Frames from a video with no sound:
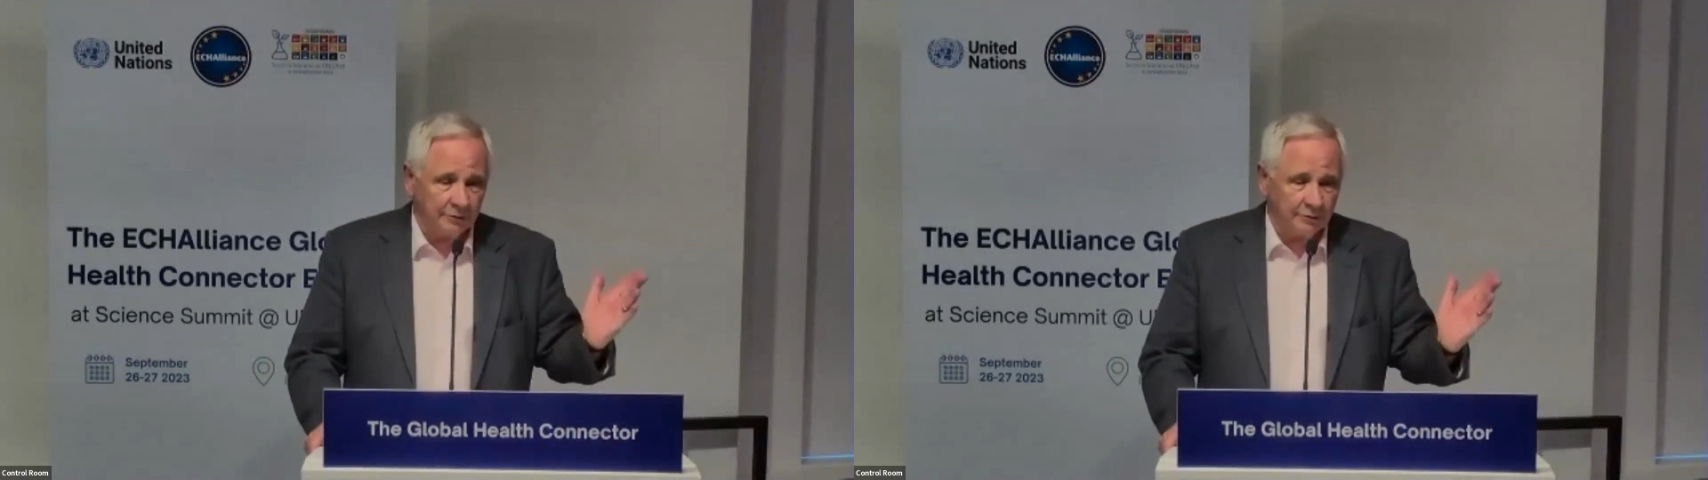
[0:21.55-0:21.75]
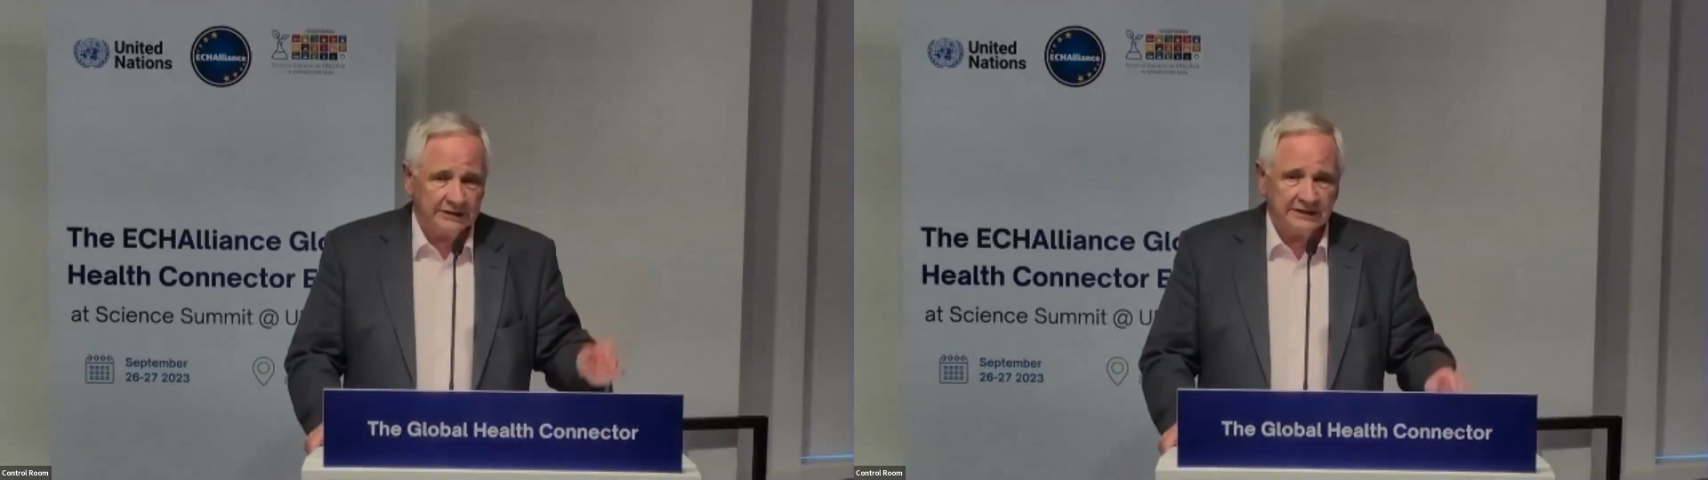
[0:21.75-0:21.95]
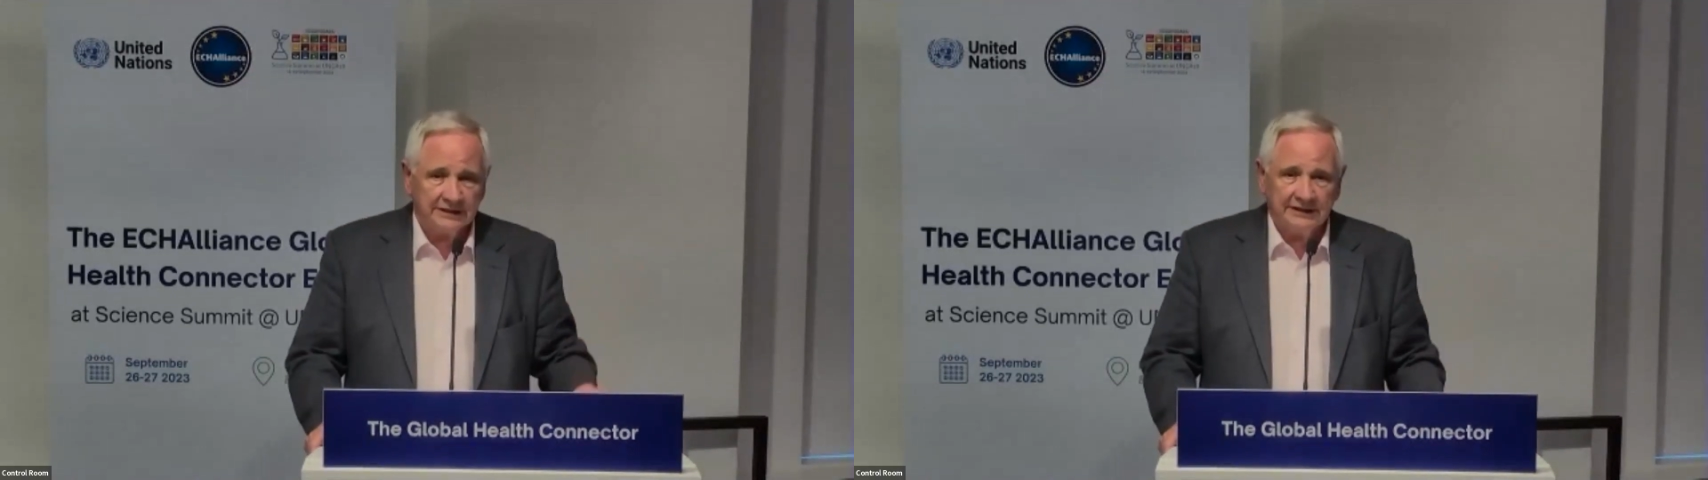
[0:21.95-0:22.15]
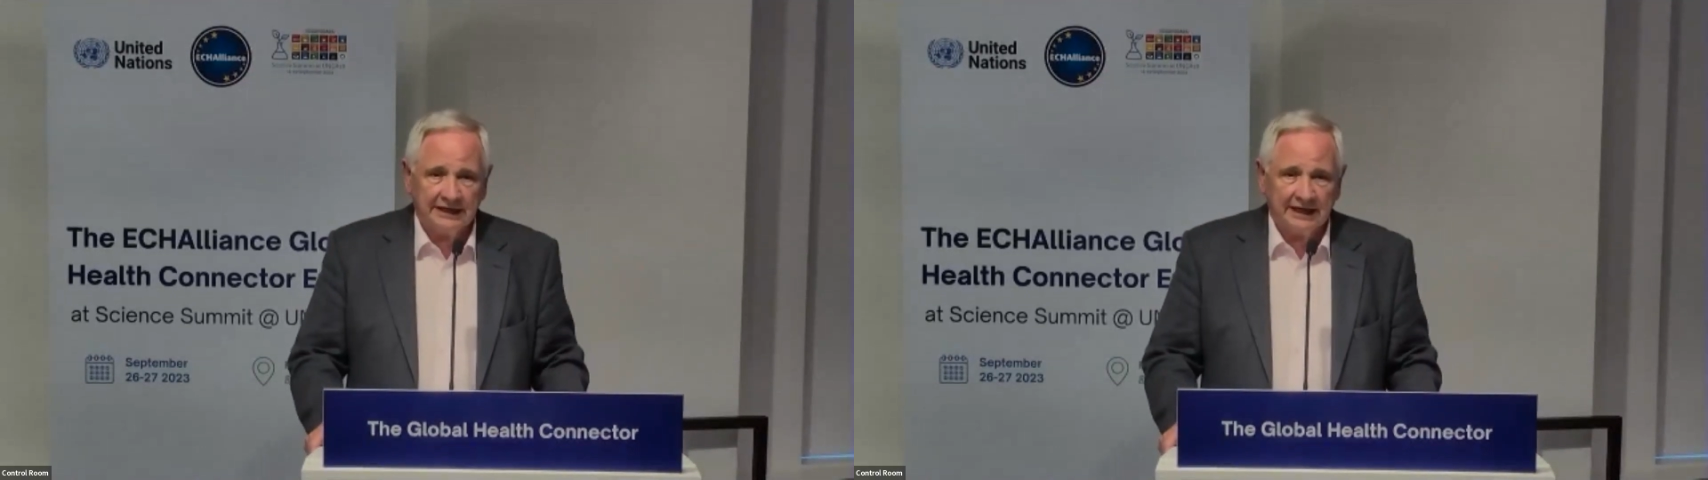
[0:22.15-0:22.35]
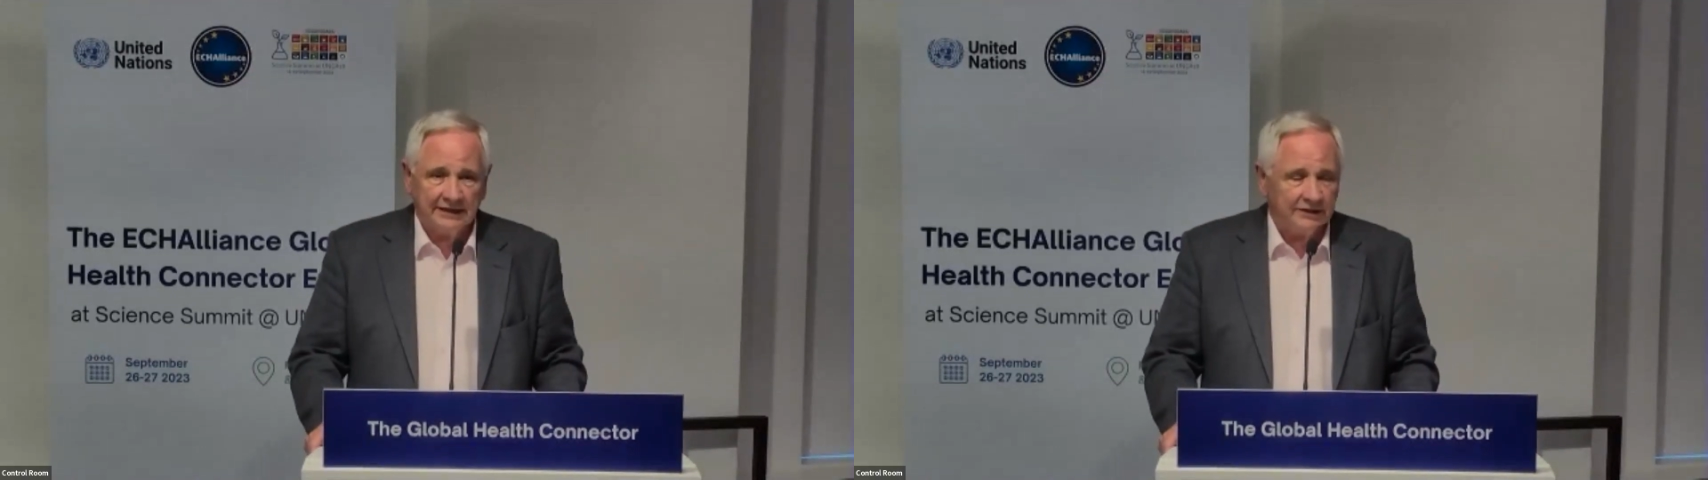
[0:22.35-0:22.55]
of weeks in
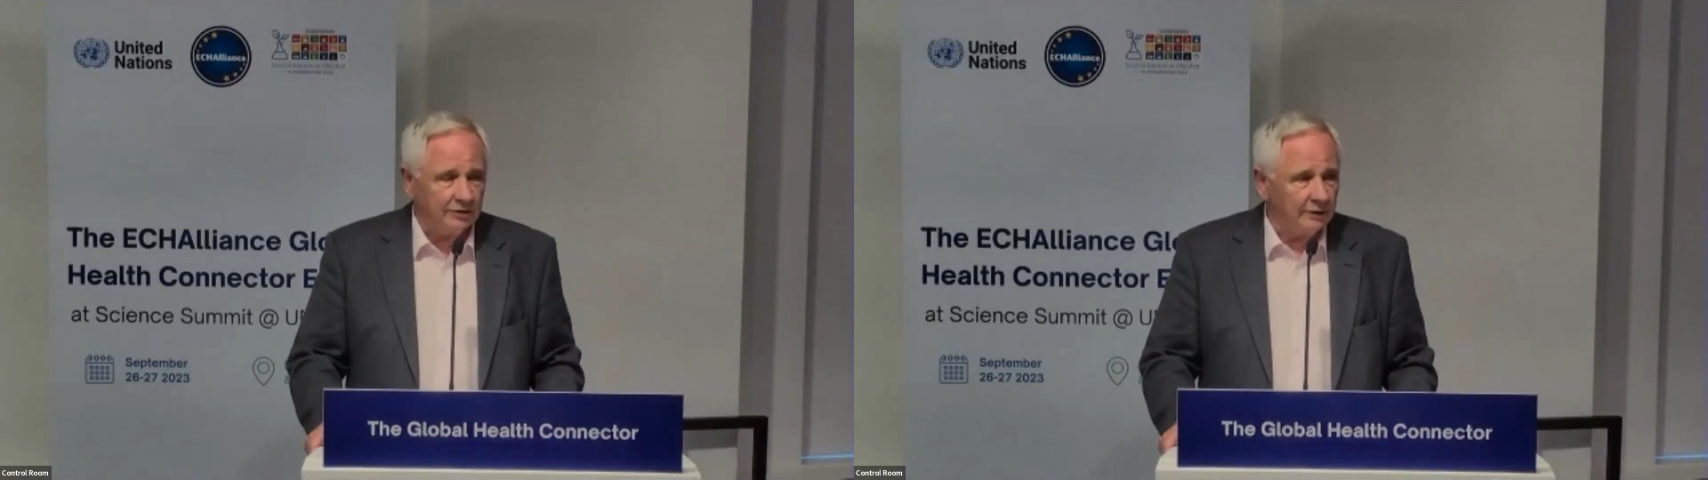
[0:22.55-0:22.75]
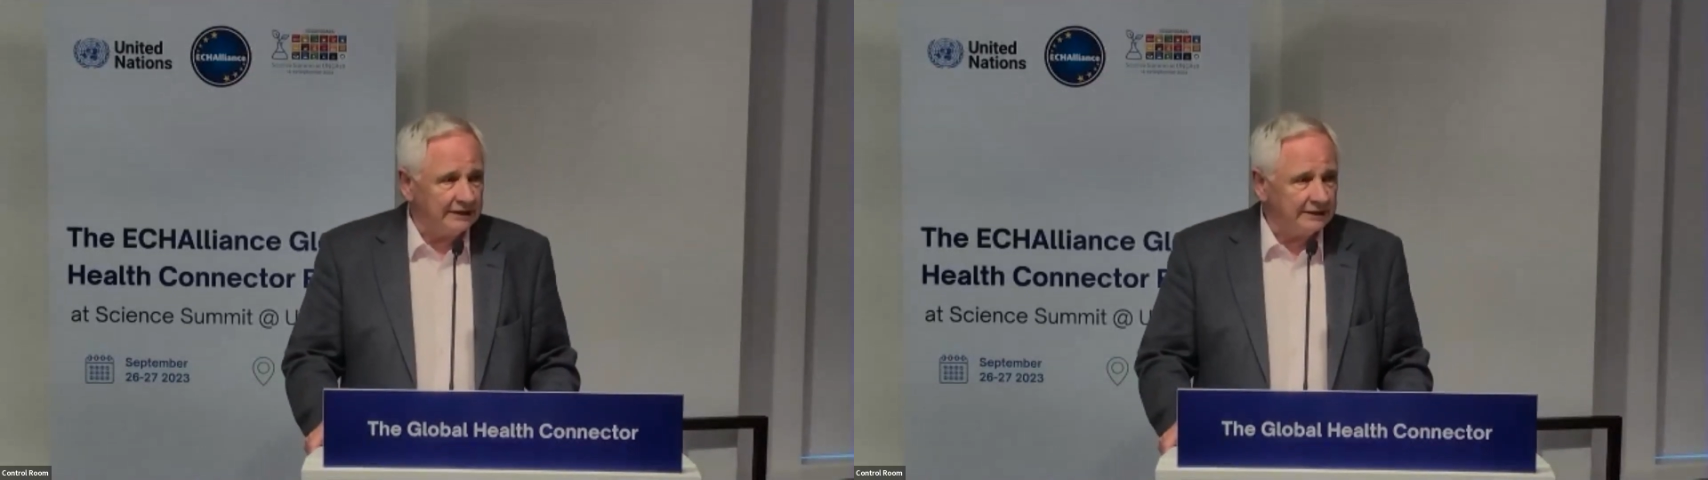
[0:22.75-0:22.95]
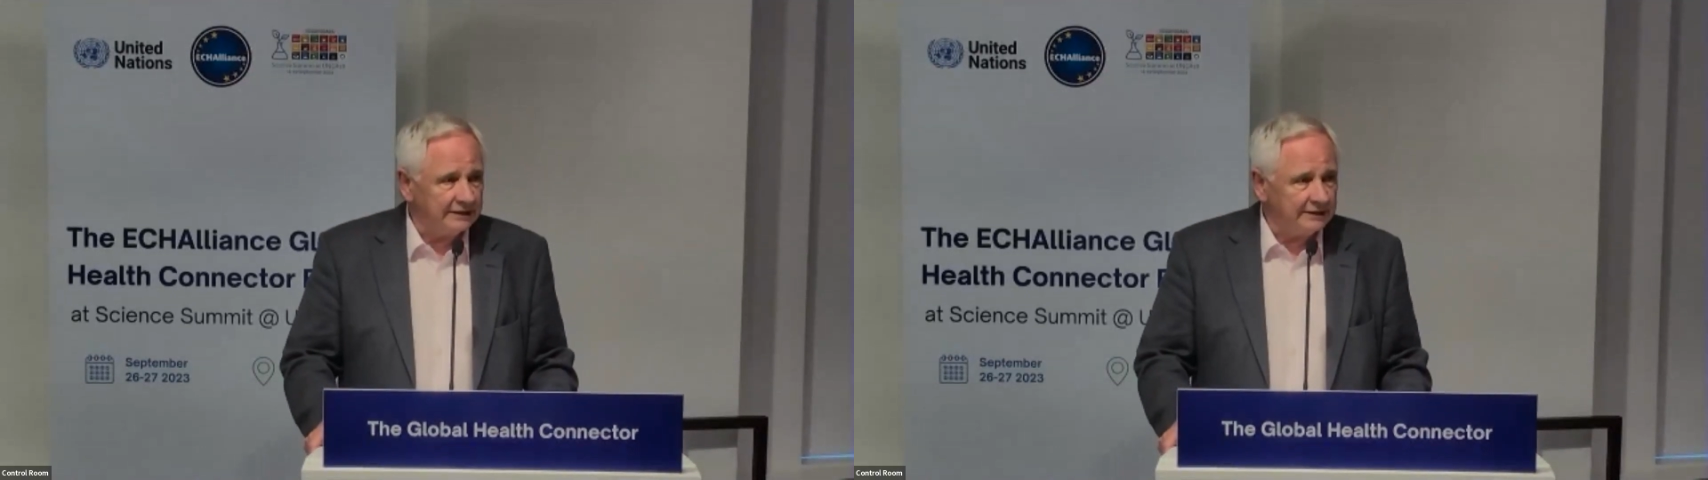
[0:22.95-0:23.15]
Kigali in Rwanda,